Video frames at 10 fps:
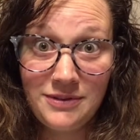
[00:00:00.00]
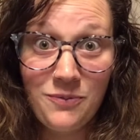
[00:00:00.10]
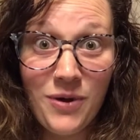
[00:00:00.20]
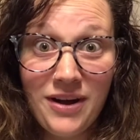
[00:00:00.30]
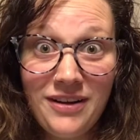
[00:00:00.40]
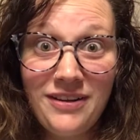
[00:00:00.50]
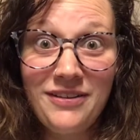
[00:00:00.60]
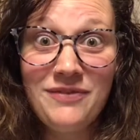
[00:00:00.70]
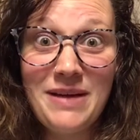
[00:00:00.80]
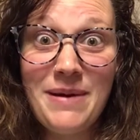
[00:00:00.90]

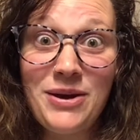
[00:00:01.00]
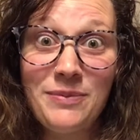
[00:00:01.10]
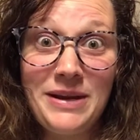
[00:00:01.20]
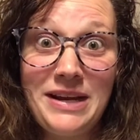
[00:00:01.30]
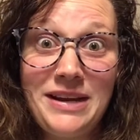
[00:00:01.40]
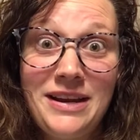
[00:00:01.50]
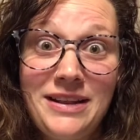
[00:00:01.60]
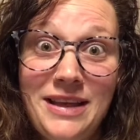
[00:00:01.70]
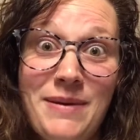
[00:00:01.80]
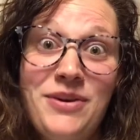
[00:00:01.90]
Well, they better be,
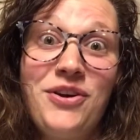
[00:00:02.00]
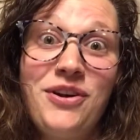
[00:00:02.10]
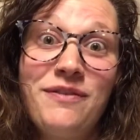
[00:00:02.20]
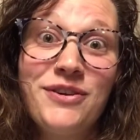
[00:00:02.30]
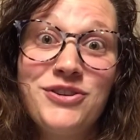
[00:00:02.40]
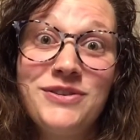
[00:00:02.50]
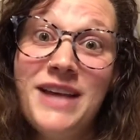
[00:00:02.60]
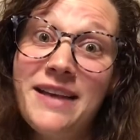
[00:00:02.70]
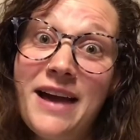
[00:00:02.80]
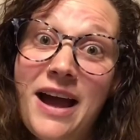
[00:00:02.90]
and they better not have heard you
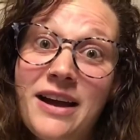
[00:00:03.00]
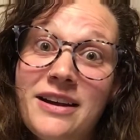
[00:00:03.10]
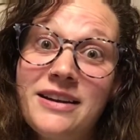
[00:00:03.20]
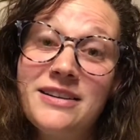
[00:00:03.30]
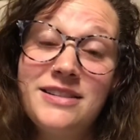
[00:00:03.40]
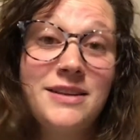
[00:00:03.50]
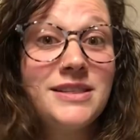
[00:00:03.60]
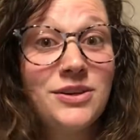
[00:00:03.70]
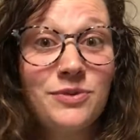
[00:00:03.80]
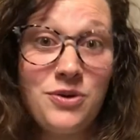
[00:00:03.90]
say that because that's
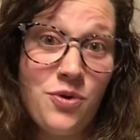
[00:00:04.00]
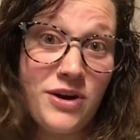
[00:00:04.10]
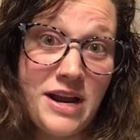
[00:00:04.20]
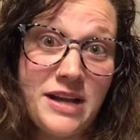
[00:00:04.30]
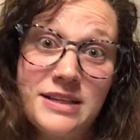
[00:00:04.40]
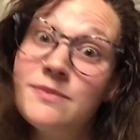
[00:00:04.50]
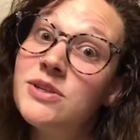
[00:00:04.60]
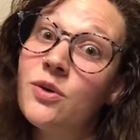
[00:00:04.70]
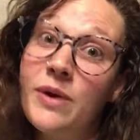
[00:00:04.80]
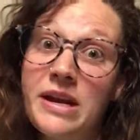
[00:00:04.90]
still recording because I'm
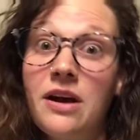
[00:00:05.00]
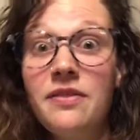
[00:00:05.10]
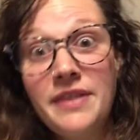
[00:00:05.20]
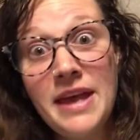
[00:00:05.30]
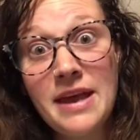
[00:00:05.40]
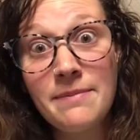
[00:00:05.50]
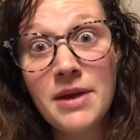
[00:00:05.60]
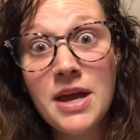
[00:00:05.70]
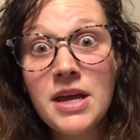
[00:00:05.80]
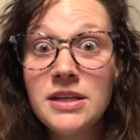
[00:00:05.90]
still waiting on
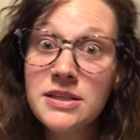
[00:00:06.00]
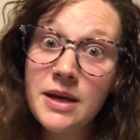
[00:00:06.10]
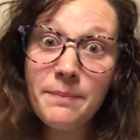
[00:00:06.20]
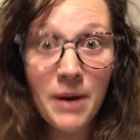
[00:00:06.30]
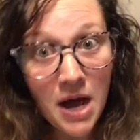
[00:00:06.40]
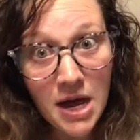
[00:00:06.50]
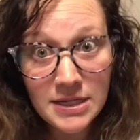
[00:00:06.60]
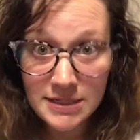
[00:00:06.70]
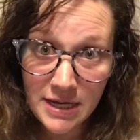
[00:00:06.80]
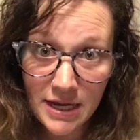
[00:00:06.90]
them to
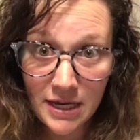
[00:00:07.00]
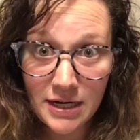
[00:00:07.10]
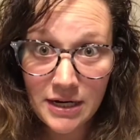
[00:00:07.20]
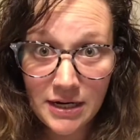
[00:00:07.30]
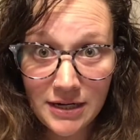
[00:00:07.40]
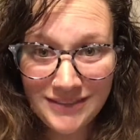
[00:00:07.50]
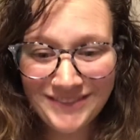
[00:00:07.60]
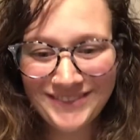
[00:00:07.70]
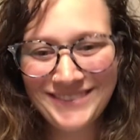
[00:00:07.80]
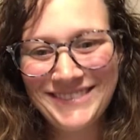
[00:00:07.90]
pause it.
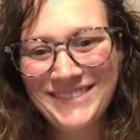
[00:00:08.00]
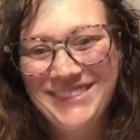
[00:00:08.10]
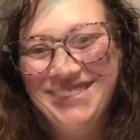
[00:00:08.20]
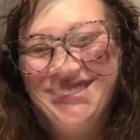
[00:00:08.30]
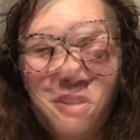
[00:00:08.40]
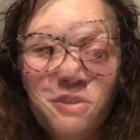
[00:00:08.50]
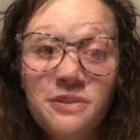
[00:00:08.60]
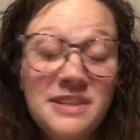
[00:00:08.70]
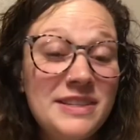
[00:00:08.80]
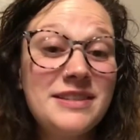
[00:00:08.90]
So now that you
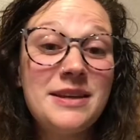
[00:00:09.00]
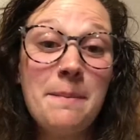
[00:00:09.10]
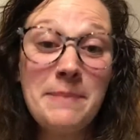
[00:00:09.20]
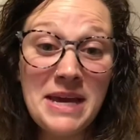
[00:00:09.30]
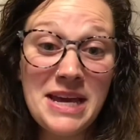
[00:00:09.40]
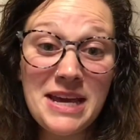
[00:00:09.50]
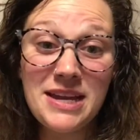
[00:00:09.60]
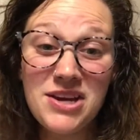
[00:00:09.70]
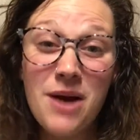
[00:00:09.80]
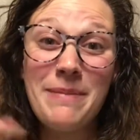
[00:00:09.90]
listen to me
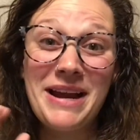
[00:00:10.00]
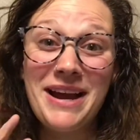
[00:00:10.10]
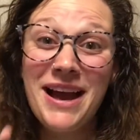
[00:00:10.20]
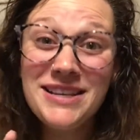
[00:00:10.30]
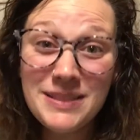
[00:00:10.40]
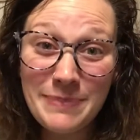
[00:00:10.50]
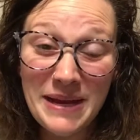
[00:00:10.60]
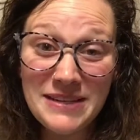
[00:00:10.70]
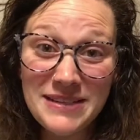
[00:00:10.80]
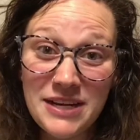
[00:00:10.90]
and not my
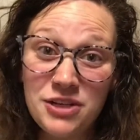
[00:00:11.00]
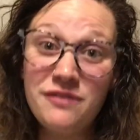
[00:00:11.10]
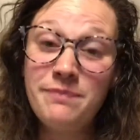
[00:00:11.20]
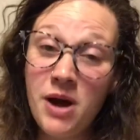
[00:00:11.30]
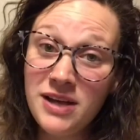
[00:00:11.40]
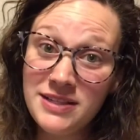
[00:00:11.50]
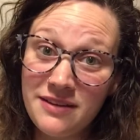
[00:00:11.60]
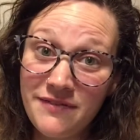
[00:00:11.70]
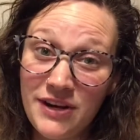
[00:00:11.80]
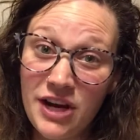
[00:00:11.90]
husband, and you've paused
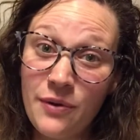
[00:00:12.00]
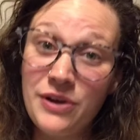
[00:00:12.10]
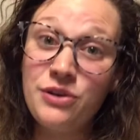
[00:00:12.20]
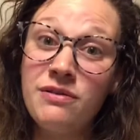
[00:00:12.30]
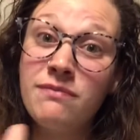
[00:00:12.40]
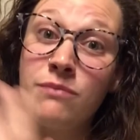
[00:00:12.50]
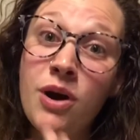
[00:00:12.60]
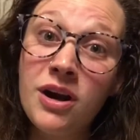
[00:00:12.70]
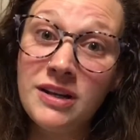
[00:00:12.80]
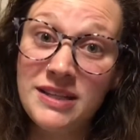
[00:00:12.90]
the video and you have
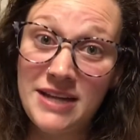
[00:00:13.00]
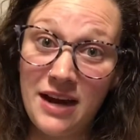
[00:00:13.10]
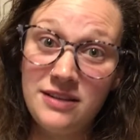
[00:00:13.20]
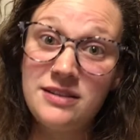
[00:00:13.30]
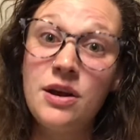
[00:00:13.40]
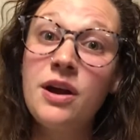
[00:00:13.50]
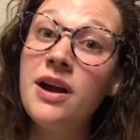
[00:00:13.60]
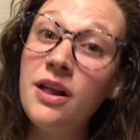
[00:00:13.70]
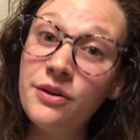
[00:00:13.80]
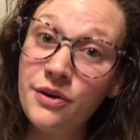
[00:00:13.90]
marked the text,
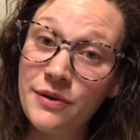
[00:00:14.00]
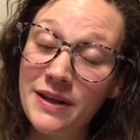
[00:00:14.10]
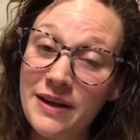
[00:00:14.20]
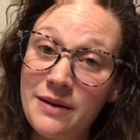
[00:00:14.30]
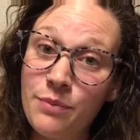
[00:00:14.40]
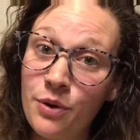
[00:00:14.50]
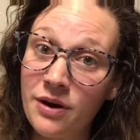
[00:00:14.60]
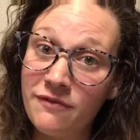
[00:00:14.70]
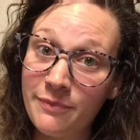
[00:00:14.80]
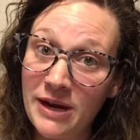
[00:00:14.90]
color coding that
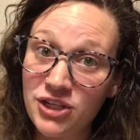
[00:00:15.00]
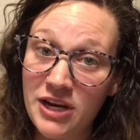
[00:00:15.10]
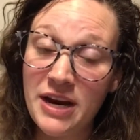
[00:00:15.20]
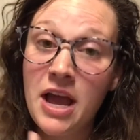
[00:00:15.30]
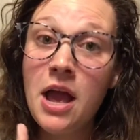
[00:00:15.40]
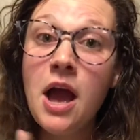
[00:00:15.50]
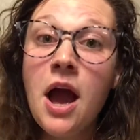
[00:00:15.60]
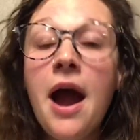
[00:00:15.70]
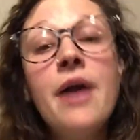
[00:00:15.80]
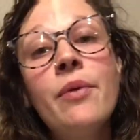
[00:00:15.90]
important information,
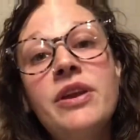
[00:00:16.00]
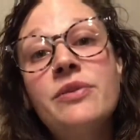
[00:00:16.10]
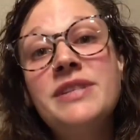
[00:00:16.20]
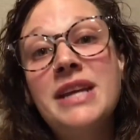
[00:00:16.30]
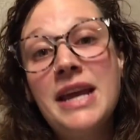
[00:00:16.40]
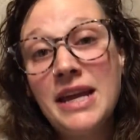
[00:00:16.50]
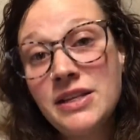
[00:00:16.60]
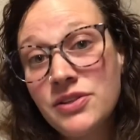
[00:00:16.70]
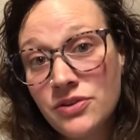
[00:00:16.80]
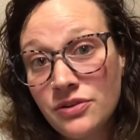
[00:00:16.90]
I want you to
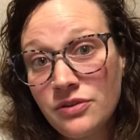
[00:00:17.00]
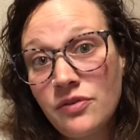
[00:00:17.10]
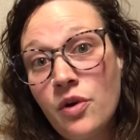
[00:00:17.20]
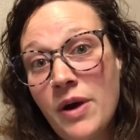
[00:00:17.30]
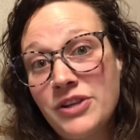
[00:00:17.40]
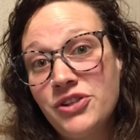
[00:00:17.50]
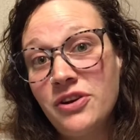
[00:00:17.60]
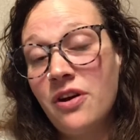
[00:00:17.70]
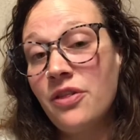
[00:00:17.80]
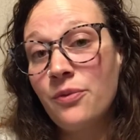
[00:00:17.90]
answer the
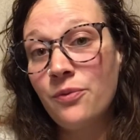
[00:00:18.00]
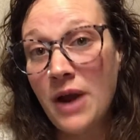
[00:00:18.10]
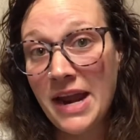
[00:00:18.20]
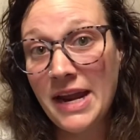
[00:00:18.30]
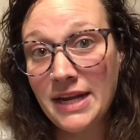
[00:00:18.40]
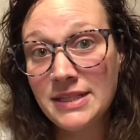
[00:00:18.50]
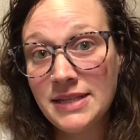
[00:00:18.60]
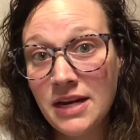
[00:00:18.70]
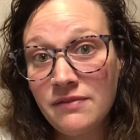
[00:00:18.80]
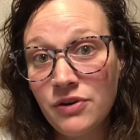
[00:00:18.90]
question on the right-hand
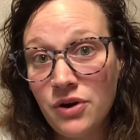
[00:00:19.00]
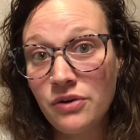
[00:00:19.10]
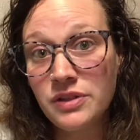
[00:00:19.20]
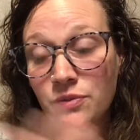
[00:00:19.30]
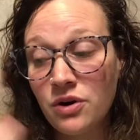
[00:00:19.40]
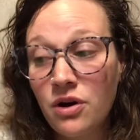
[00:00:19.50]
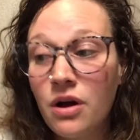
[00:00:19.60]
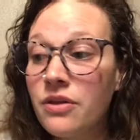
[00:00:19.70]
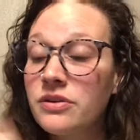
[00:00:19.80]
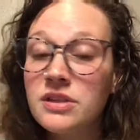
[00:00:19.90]
side of your notes where
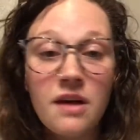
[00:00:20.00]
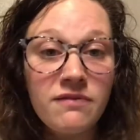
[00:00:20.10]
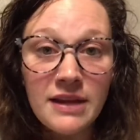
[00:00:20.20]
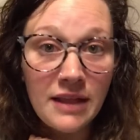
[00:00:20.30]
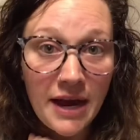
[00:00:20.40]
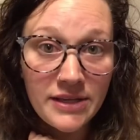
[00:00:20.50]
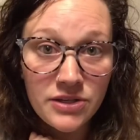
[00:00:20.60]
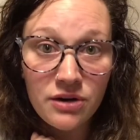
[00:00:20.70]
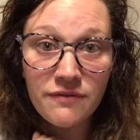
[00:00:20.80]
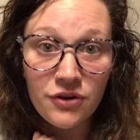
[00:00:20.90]
all those lovely
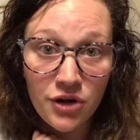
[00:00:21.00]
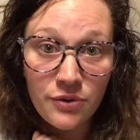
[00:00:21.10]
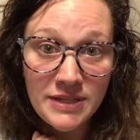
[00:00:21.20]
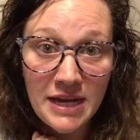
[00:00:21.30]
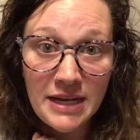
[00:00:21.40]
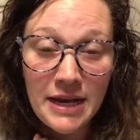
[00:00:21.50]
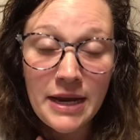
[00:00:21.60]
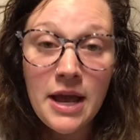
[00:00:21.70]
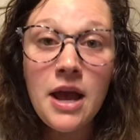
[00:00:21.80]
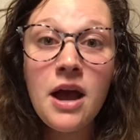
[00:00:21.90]
lines are for
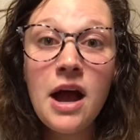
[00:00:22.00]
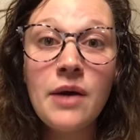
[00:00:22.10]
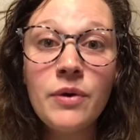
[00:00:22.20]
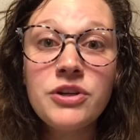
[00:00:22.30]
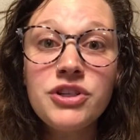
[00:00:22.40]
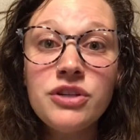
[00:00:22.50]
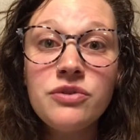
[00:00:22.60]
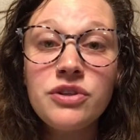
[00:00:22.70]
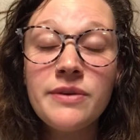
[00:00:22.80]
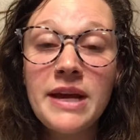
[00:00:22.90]
note-taking. I want you
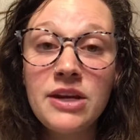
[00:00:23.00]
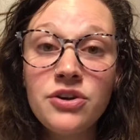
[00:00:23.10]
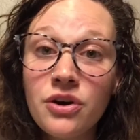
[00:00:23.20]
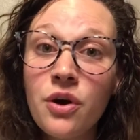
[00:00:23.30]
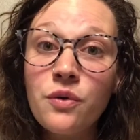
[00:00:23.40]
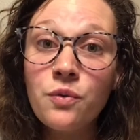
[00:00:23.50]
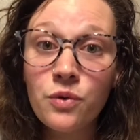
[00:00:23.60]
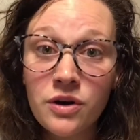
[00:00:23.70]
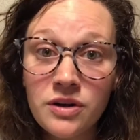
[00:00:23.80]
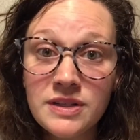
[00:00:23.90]
to, in your own
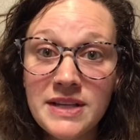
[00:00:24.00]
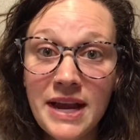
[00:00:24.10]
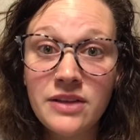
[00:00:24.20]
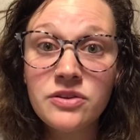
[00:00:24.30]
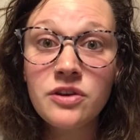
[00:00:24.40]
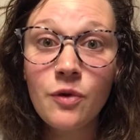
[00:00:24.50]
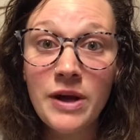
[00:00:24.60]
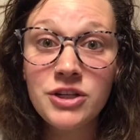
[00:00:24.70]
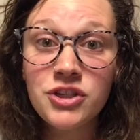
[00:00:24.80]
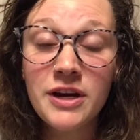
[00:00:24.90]
words, answer the
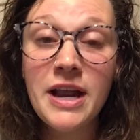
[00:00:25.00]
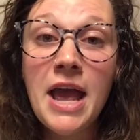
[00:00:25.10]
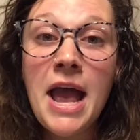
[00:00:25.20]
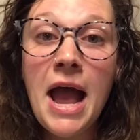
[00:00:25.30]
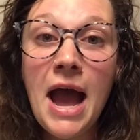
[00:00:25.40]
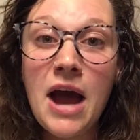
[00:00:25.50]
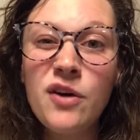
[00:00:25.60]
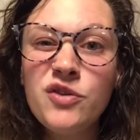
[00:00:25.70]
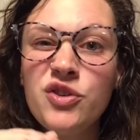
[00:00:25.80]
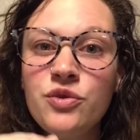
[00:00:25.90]
question,
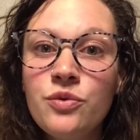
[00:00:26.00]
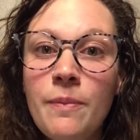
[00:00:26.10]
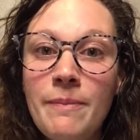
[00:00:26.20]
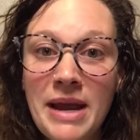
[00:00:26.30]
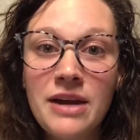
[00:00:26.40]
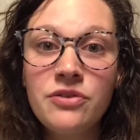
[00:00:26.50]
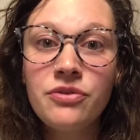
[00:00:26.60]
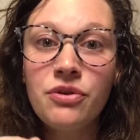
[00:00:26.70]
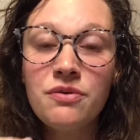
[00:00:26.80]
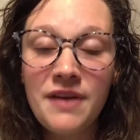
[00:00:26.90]
how do
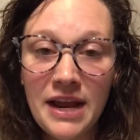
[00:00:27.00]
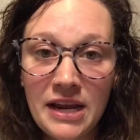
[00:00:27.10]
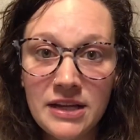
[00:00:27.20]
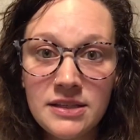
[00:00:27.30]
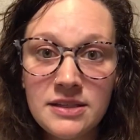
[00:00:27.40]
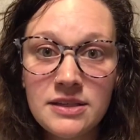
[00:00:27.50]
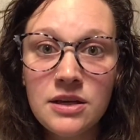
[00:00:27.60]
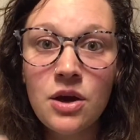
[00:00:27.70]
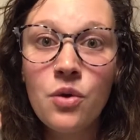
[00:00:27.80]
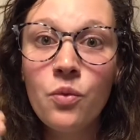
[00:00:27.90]
mangrove
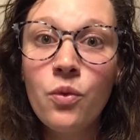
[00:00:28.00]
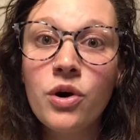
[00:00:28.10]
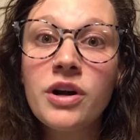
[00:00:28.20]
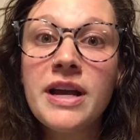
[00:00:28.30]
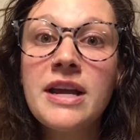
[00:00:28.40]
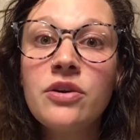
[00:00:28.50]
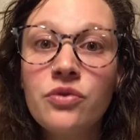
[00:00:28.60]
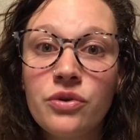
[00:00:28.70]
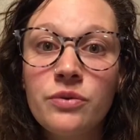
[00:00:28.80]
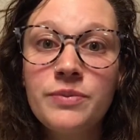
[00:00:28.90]
ants work in
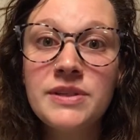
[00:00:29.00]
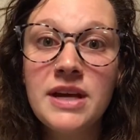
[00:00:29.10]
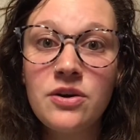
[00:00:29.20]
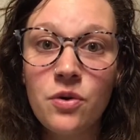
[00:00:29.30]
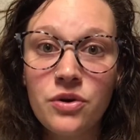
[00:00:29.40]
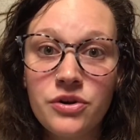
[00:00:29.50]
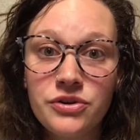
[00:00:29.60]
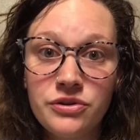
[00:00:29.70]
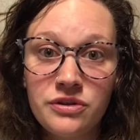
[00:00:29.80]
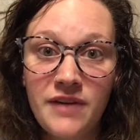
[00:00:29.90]
groups in order
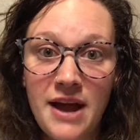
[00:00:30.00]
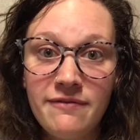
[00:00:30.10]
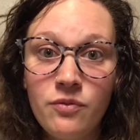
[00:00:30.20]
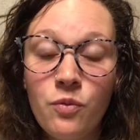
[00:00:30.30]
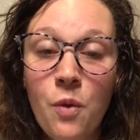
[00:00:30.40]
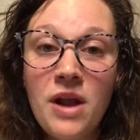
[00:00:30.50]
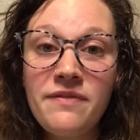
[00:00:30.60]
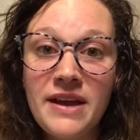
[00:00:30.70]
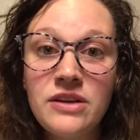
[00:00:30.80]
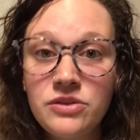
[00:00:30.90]
to survive?
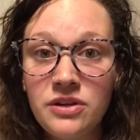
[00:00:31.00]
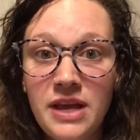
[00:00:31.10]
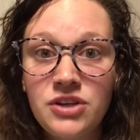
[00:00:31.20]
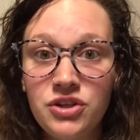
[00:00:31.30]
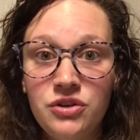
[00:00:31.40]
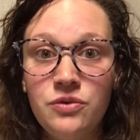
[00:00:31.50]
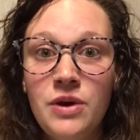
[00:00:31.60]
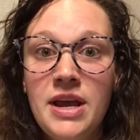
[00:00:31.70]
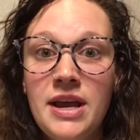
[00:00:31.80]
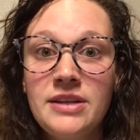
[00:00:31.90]
What things do they do
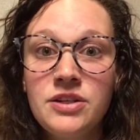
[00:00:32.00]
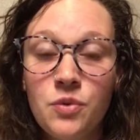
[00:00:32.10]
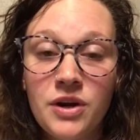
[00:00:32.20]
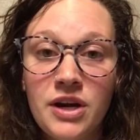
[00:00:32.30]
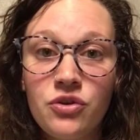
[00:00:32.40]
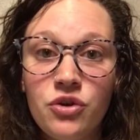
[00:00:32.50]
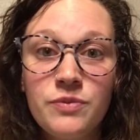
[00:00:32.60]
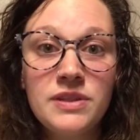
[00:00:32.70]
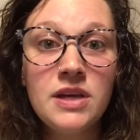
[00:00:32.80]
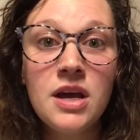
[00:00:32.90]
to work in
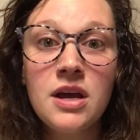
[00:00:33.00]
groups?